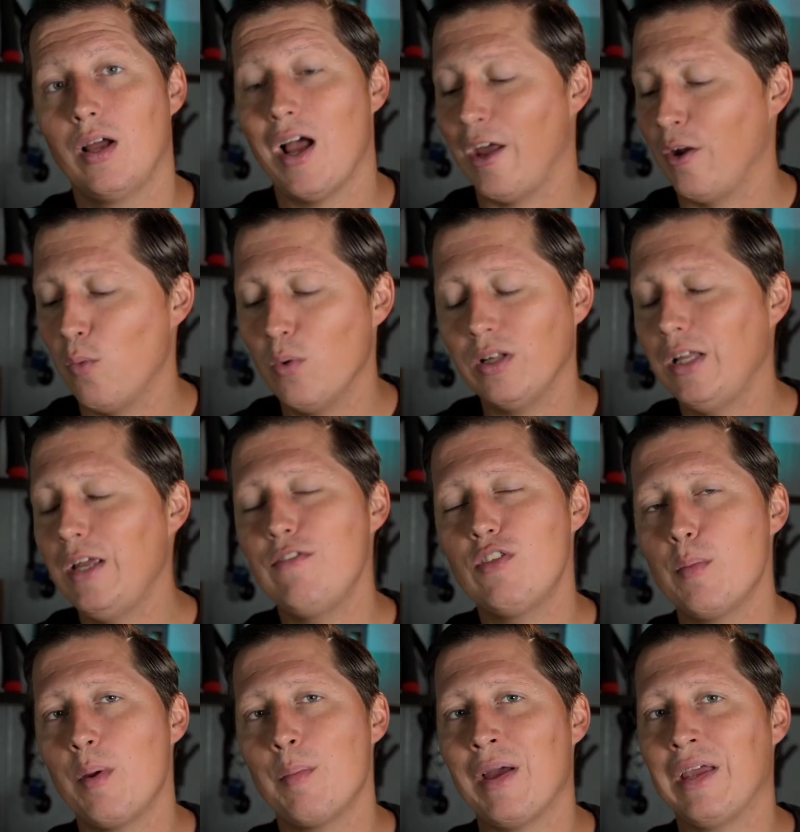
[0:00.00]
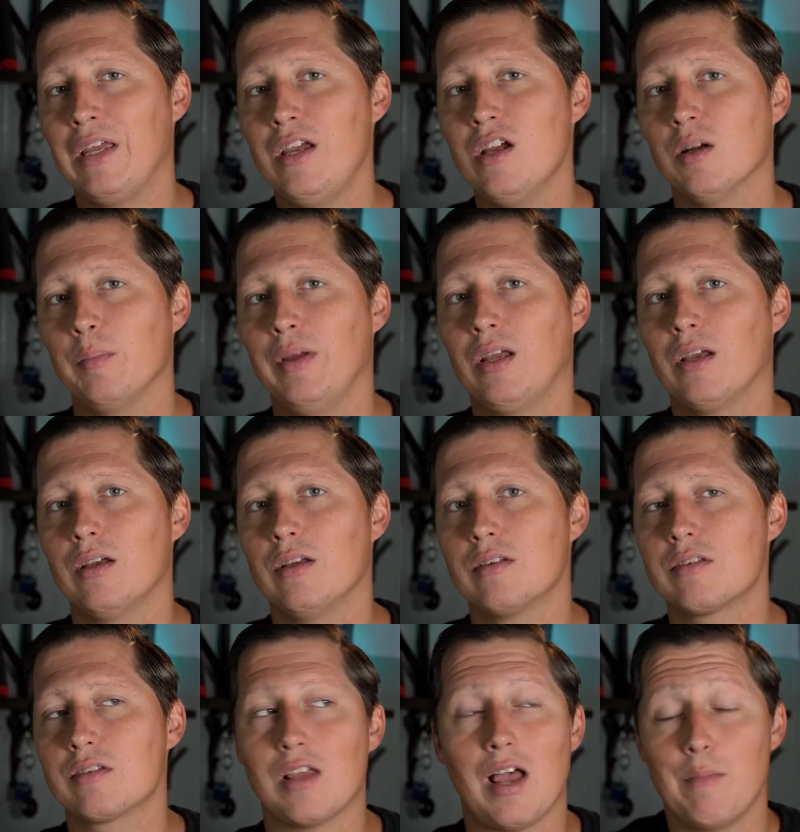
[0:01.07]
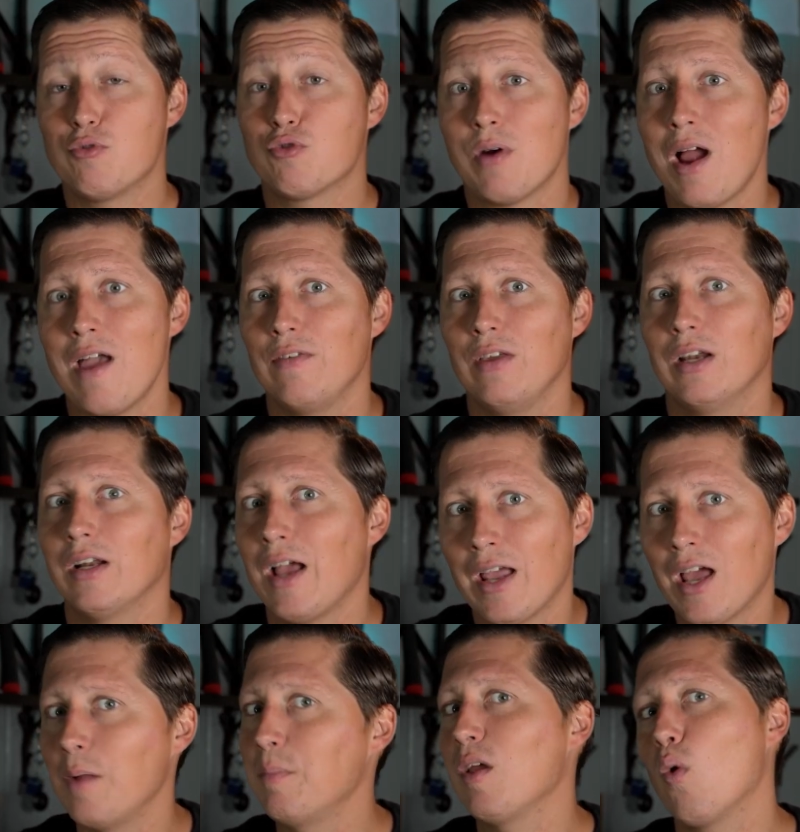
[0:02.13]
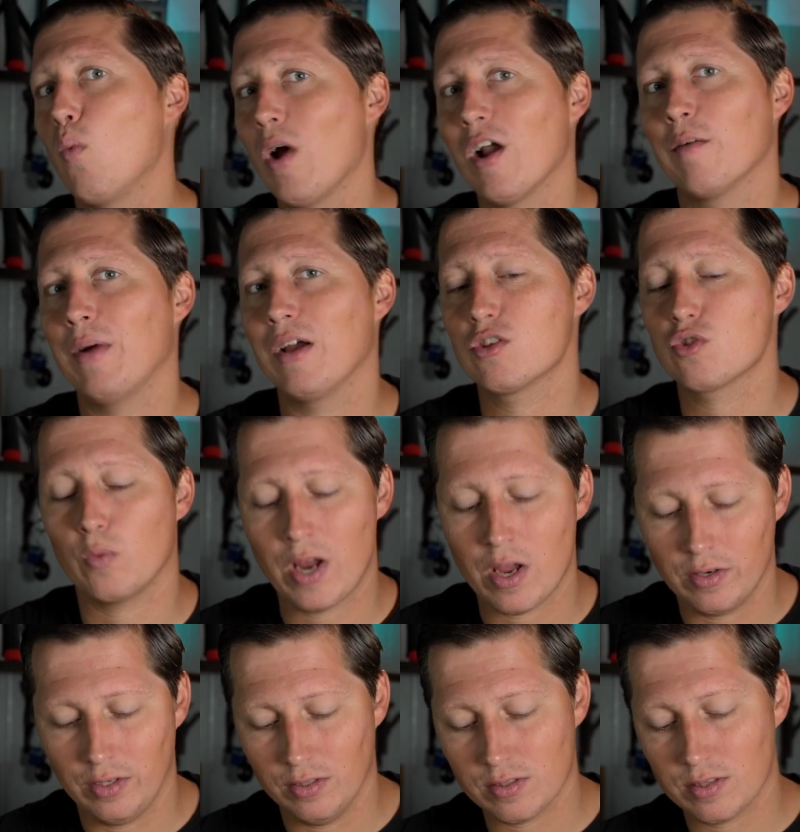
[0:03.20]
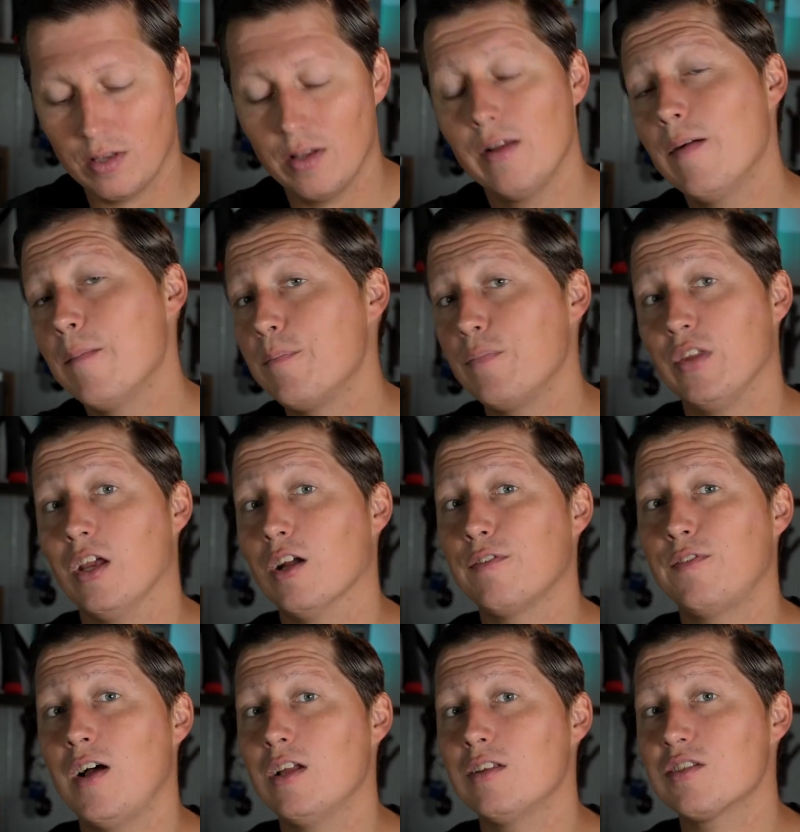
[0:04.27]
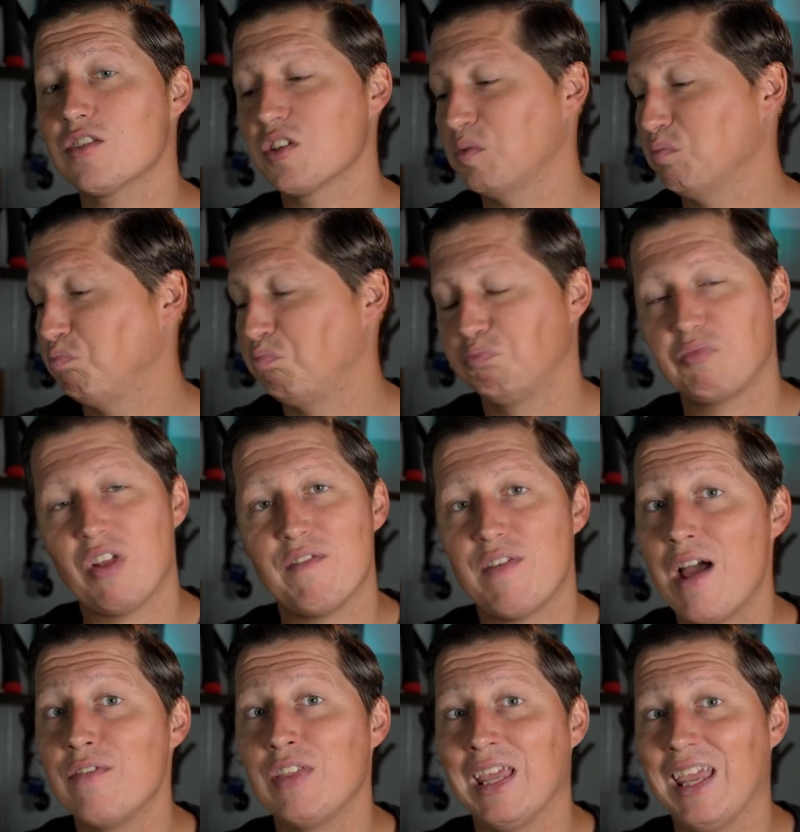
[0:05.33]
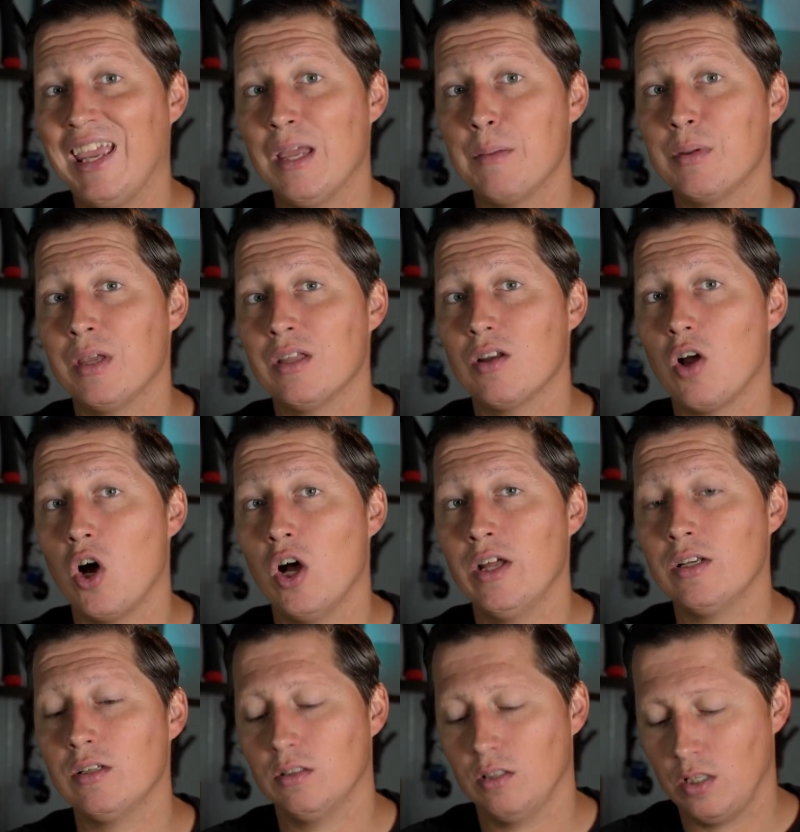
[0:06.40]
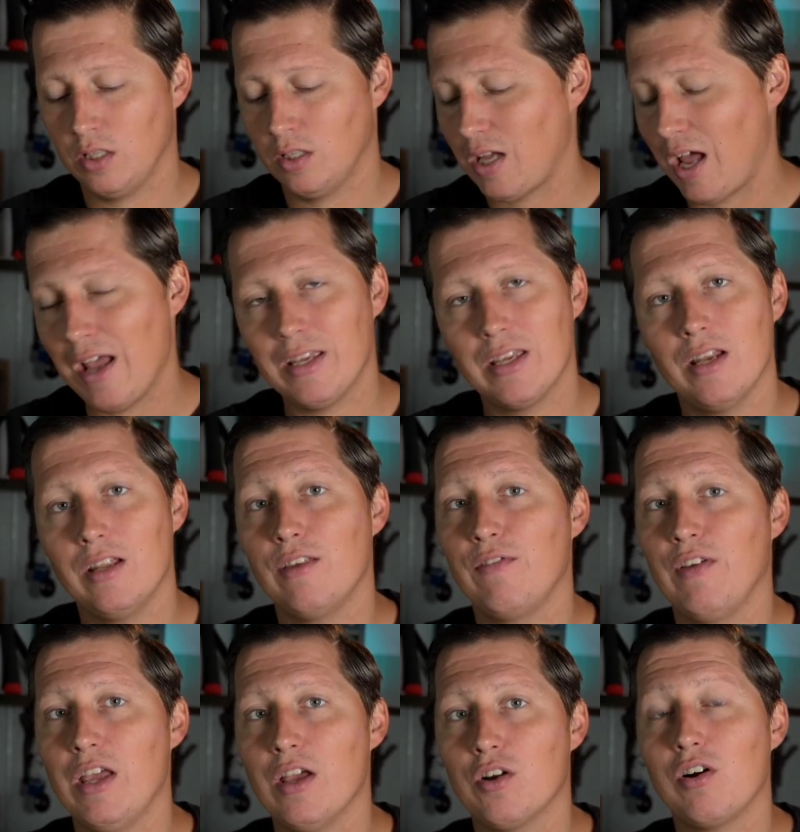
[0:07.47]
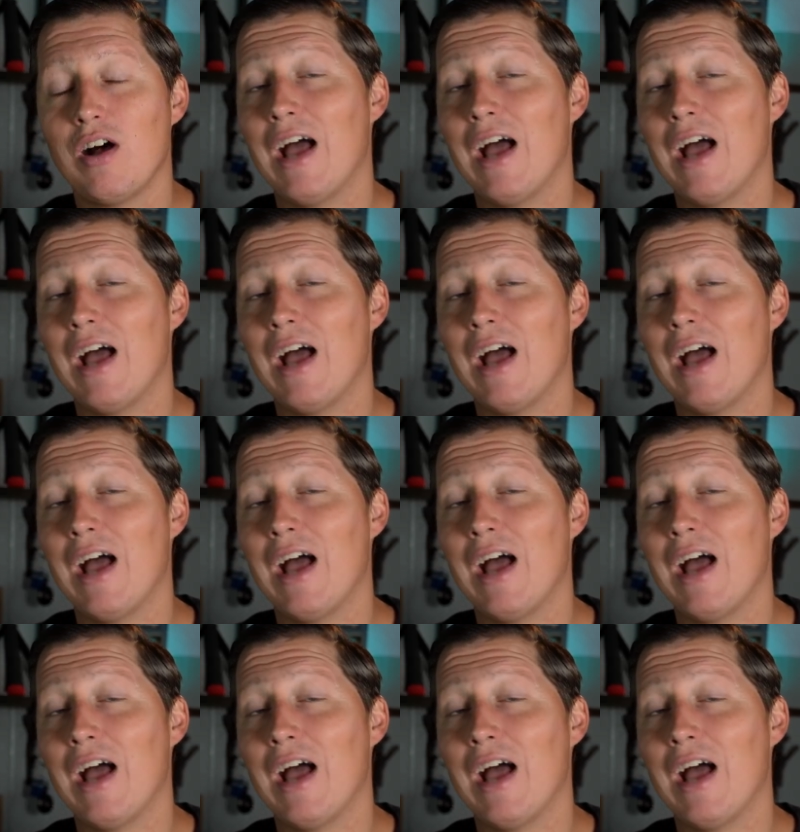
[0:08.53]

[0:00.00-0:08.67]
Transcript: I don't want to leave them in my ear because I'm driving and I got to be aware of my surroundings. The earphones, if I have the ambient on, I get in the vehicle,